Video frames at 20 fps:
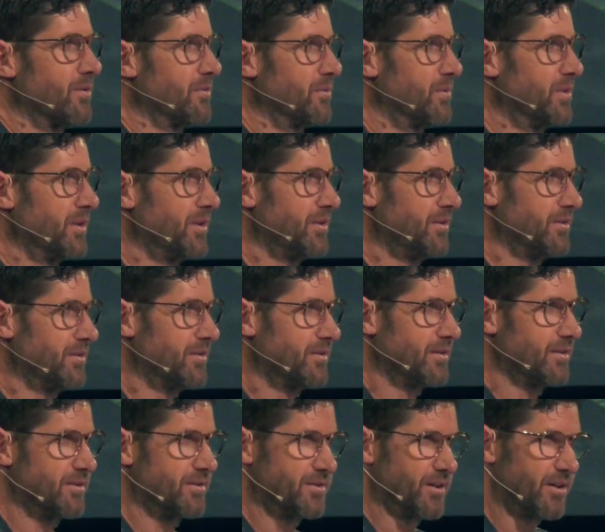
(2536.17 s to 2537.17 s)
real
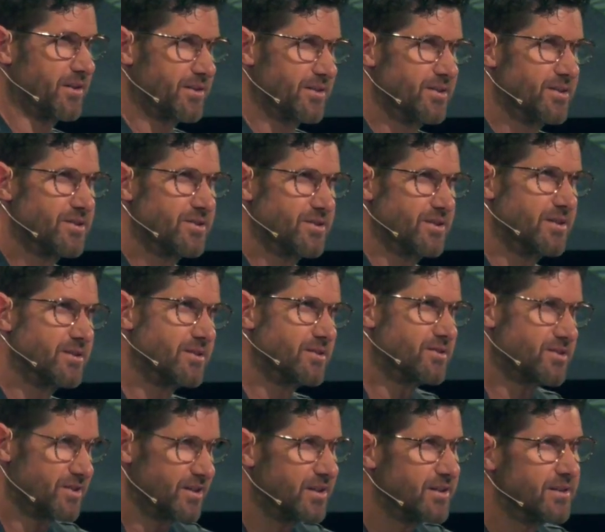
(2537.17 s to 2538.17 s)
darkness in
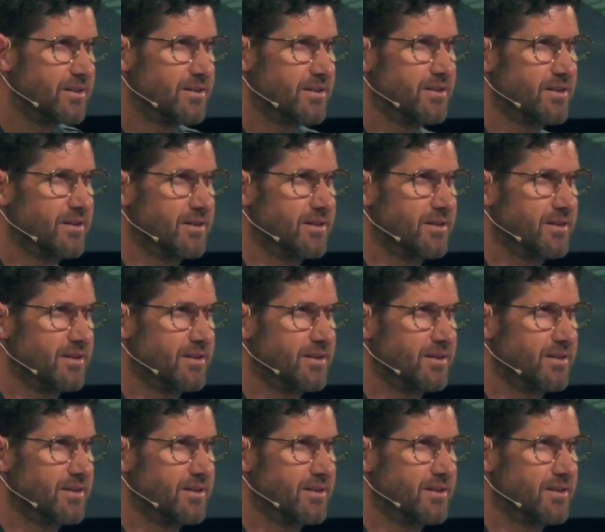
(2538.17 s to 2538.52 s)
sin.